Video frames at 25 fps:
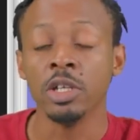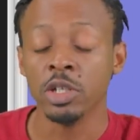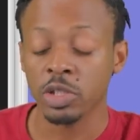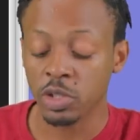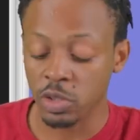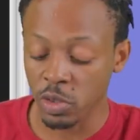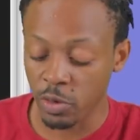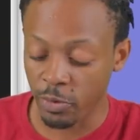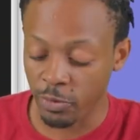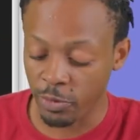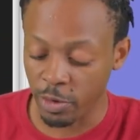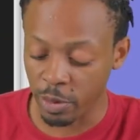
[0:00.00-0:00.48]

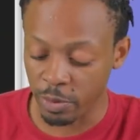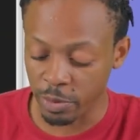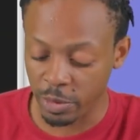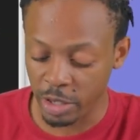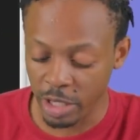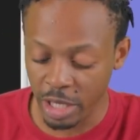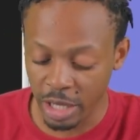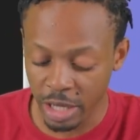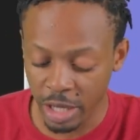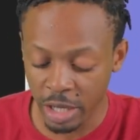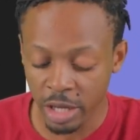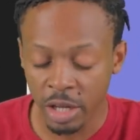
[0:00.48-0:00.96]
So from
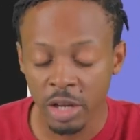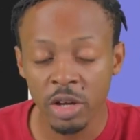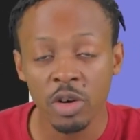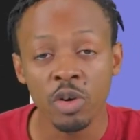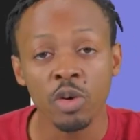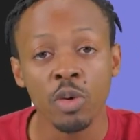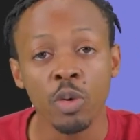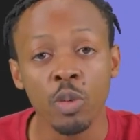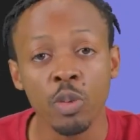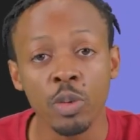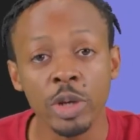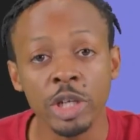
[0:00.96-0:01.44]
there
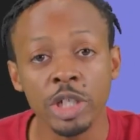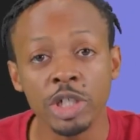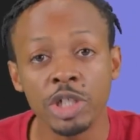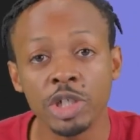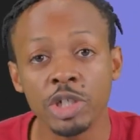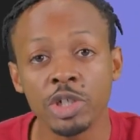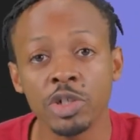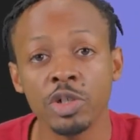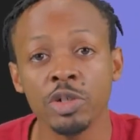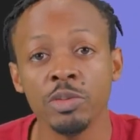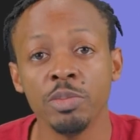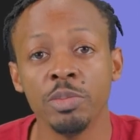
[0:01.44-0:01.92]
we
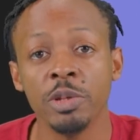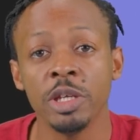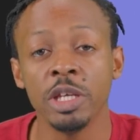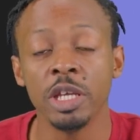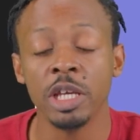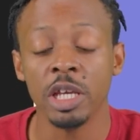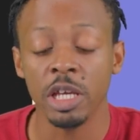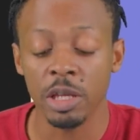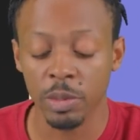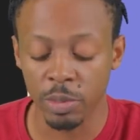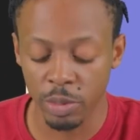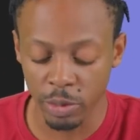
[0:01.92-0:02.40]
should be
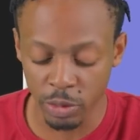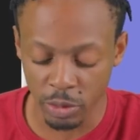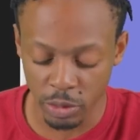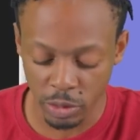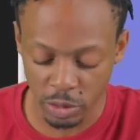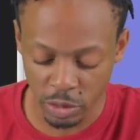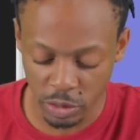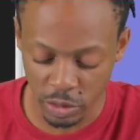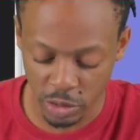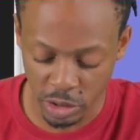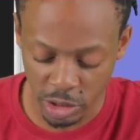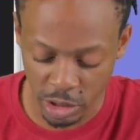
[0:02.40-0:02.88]
able
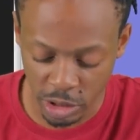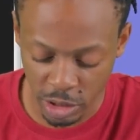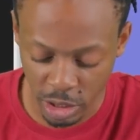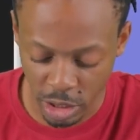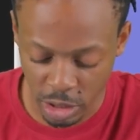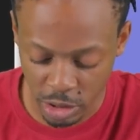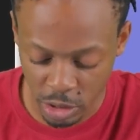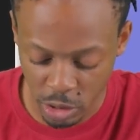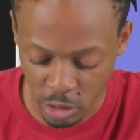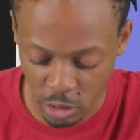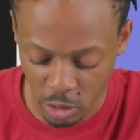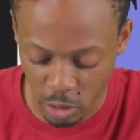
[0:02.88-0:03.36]
to
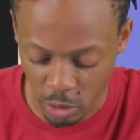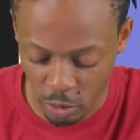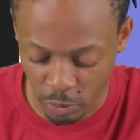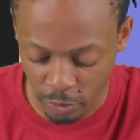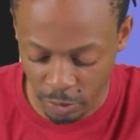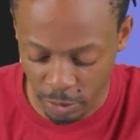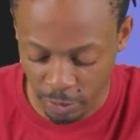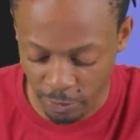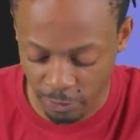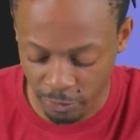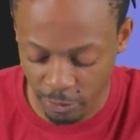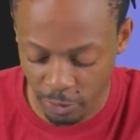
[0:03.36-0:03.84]
start
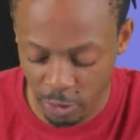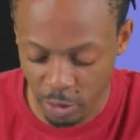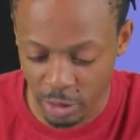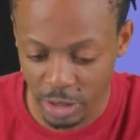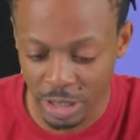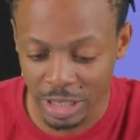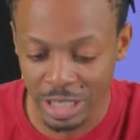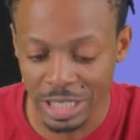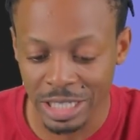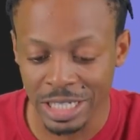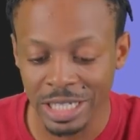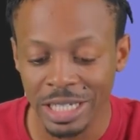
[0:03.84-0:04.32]
solving for
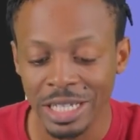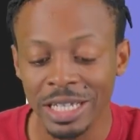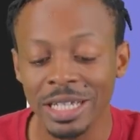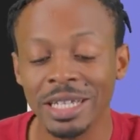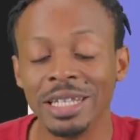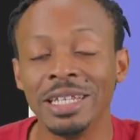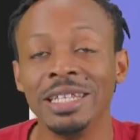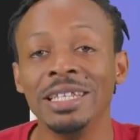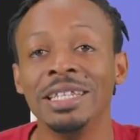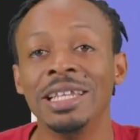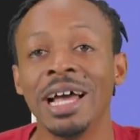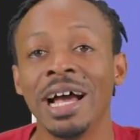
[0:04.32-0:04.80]
the
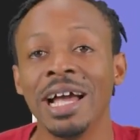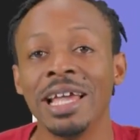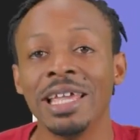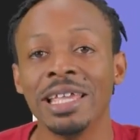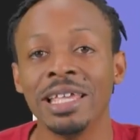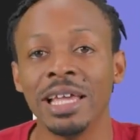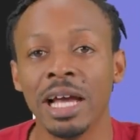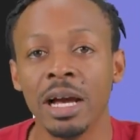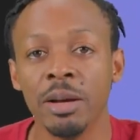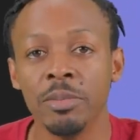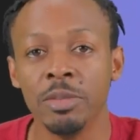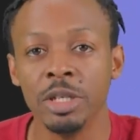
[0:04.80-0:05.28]

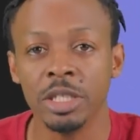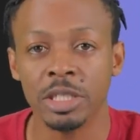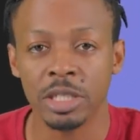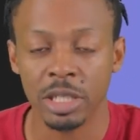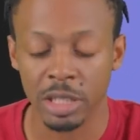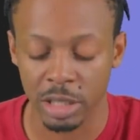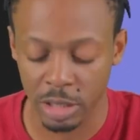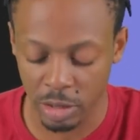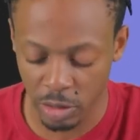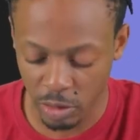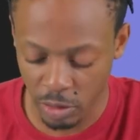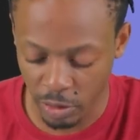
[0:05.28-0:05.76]

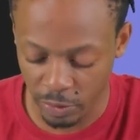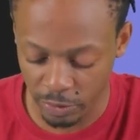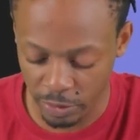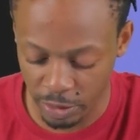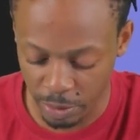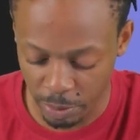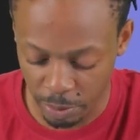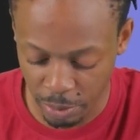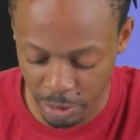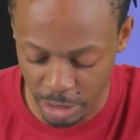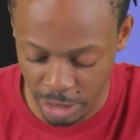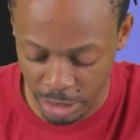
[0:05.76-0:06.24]
diameter of
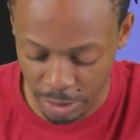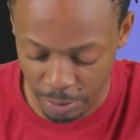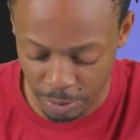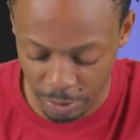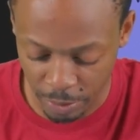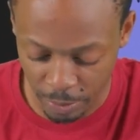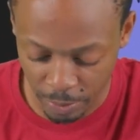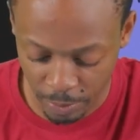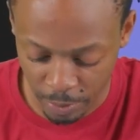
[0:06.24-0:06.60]
the pipe.